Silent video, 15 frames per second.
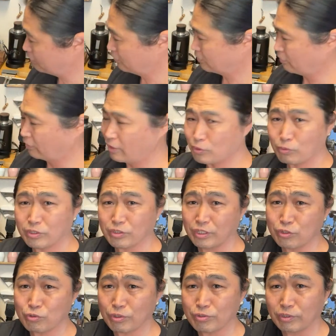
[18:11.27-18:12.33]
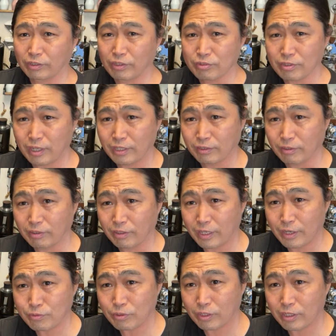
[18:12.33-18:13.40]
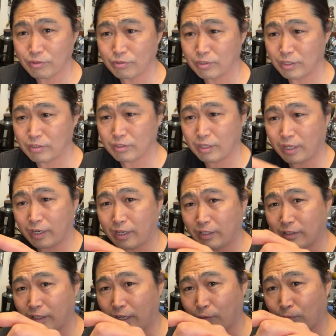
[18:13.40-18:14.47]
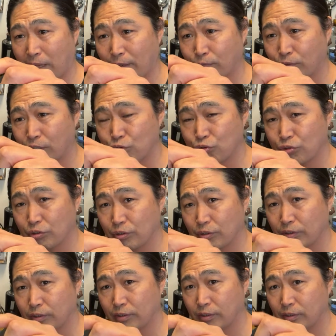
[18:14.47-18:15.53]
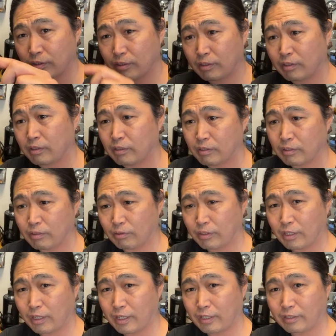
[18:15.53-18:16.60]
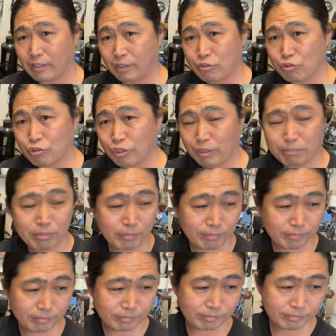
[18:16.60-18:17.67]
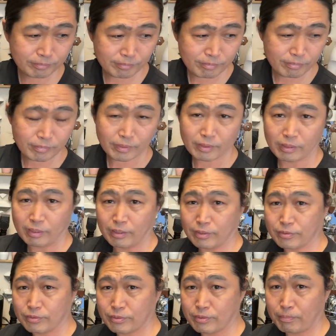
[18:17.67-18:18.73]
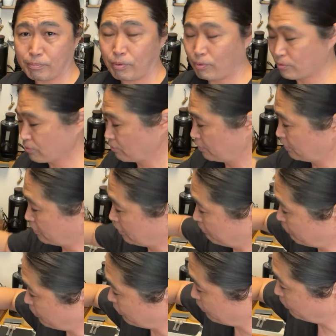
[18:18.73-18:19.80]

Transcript: So this one's interesting design though. As you can see, it's like kind of like roundish okay, kind of like shape, uh, supposedly give you